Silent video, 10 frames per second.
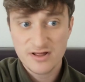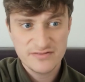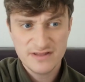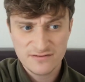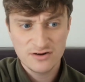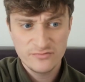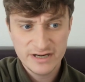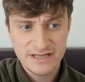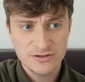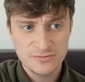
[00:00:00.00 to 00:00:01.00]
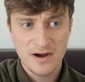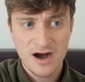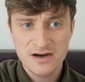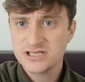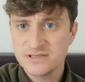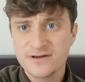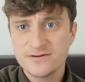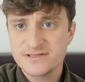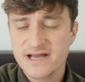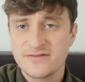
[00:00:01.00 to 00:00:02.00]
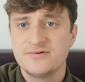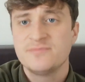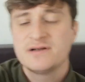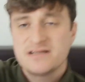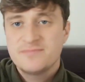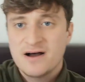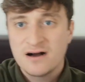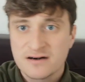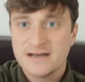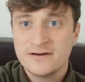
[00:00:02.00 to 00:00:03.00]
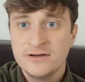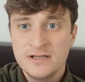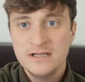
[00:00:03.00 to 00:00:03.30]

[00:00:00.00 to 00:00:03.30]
I think they've got a really good partnership going together in the middle of the park now.